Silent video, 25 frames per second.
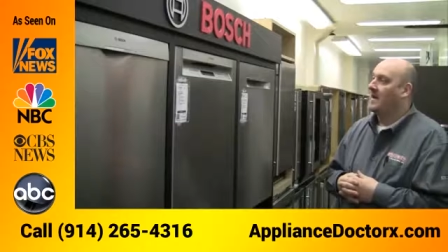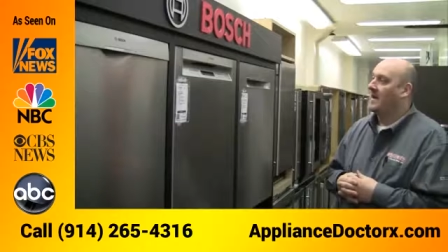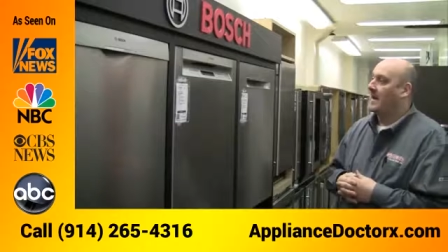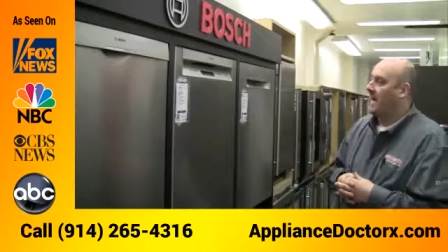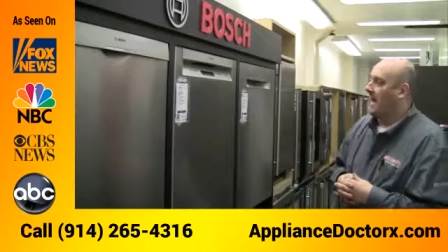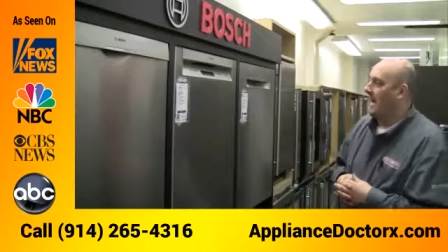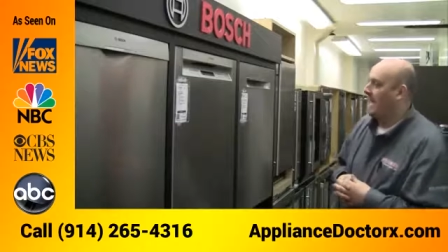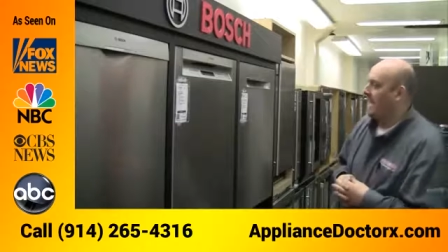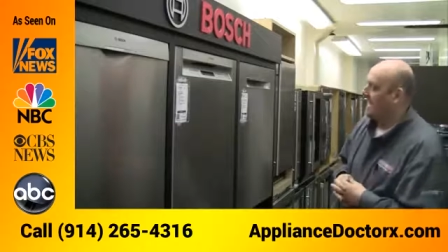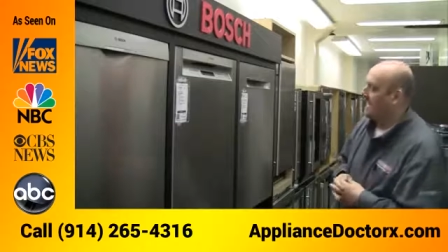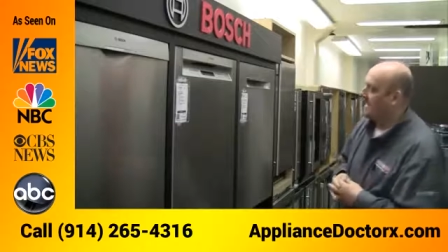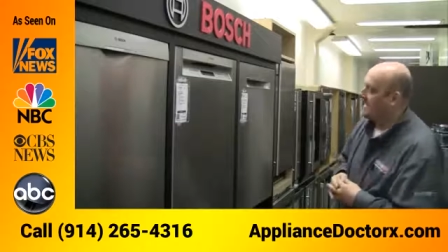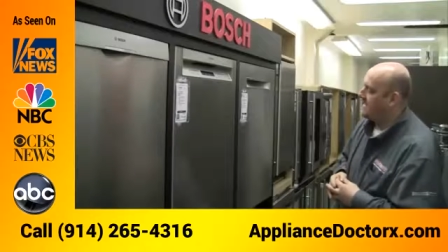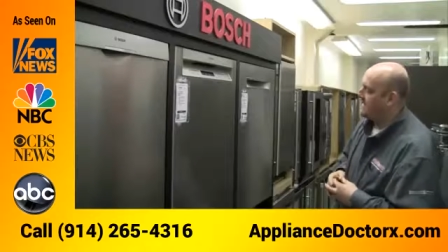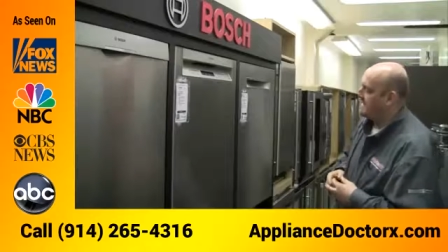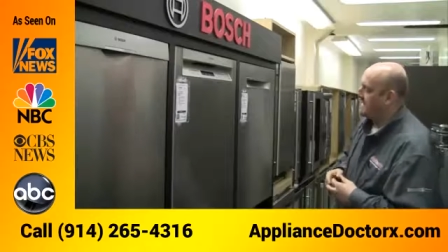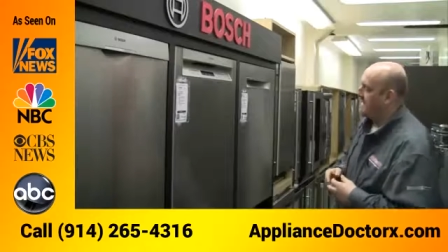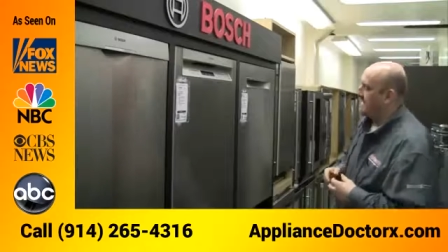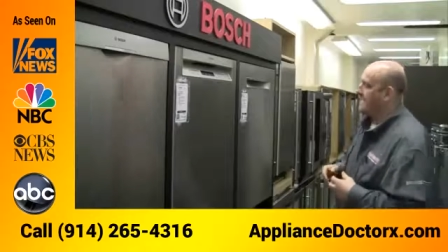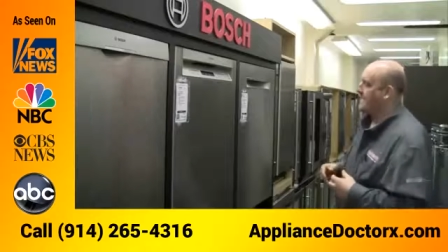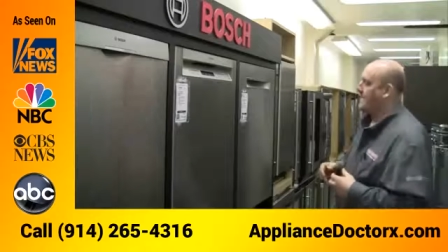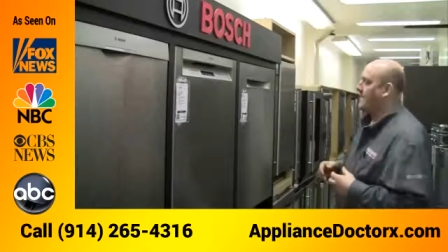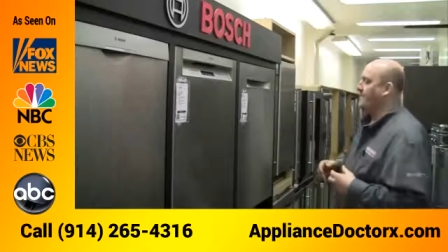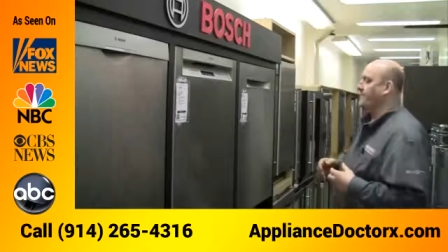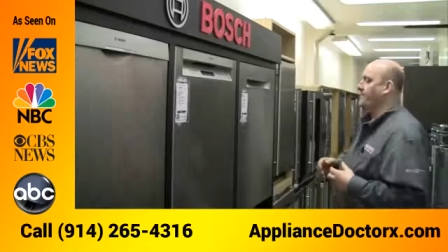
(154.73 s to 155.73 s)
And
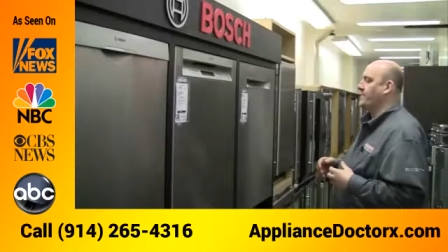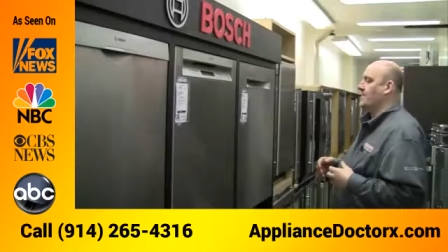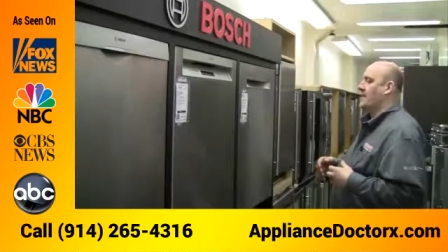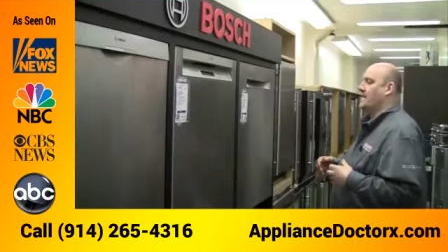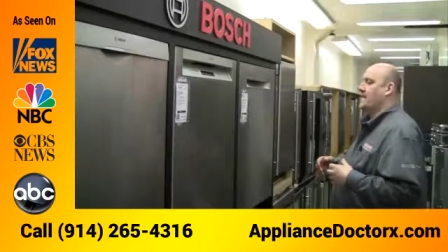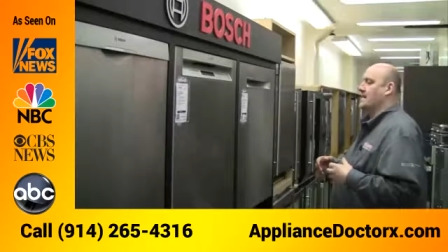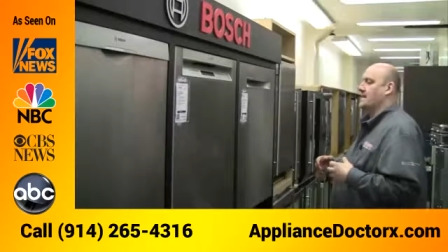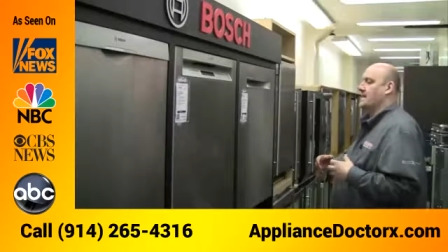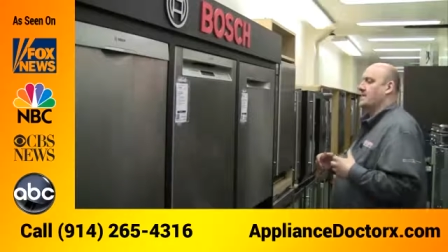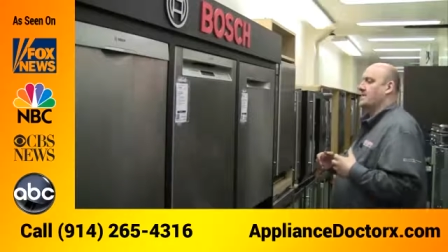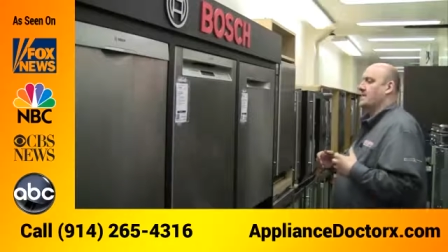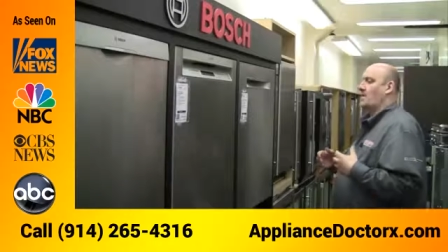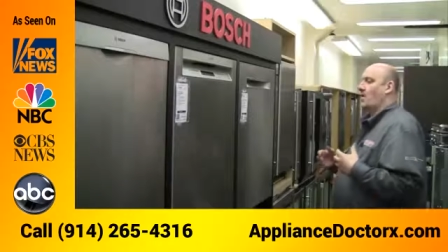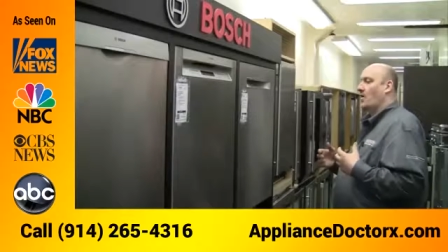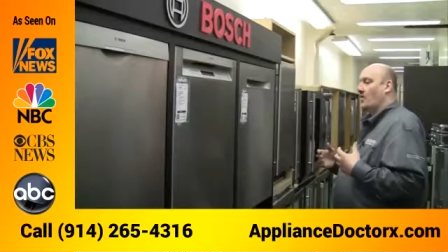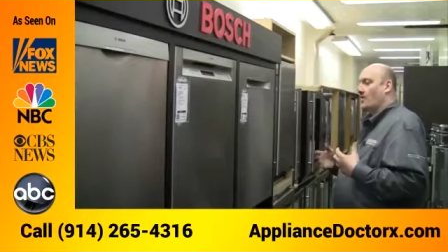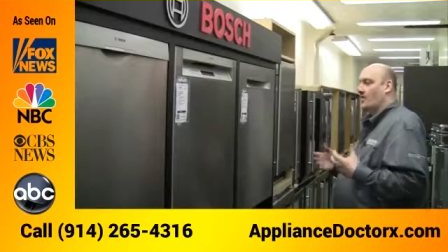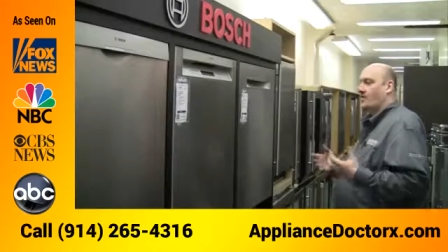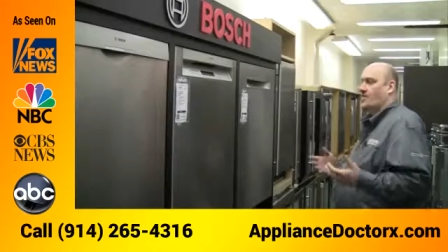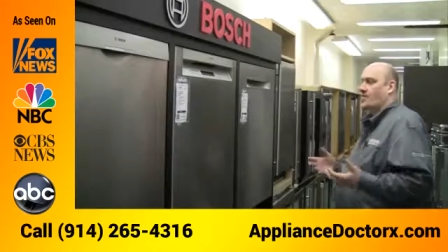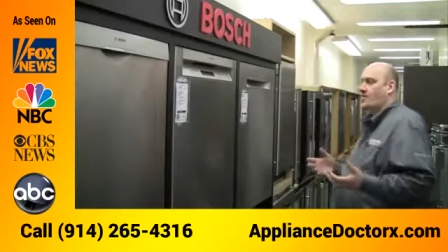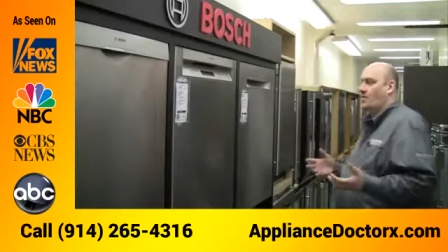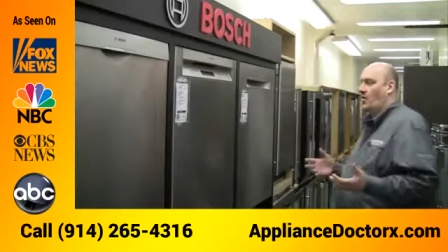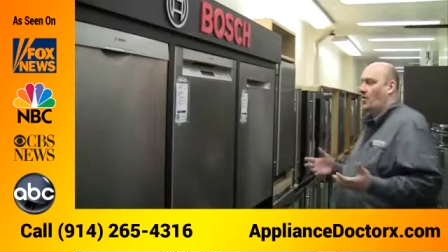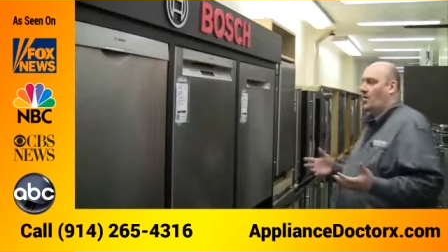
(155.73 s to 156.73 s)
uh, uh,
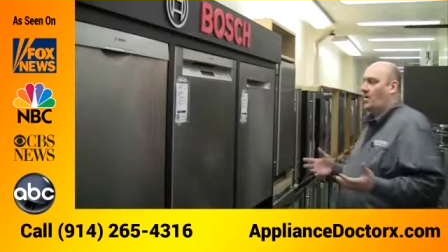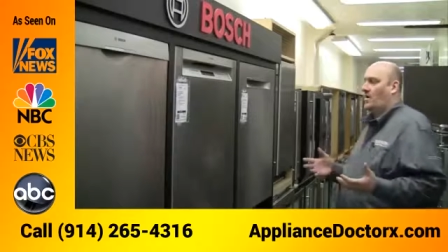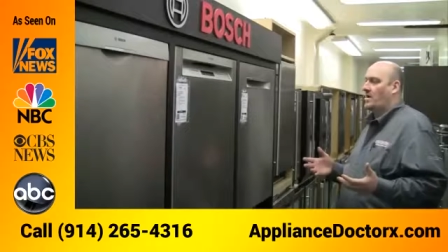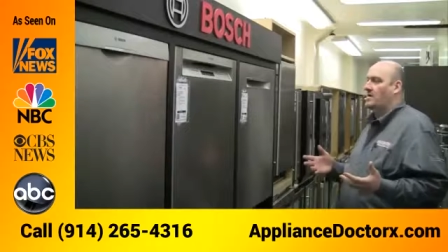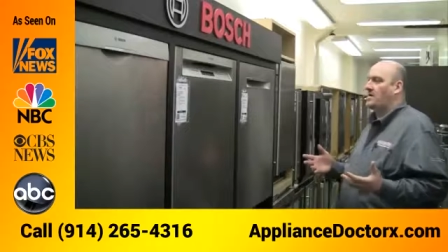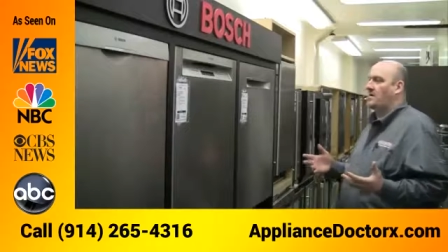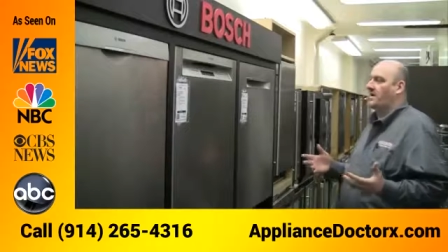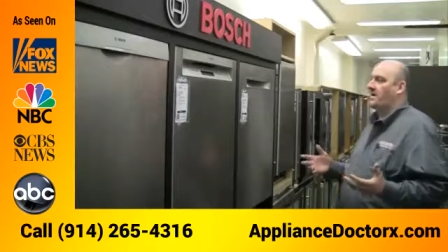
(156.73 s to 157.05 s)
overall,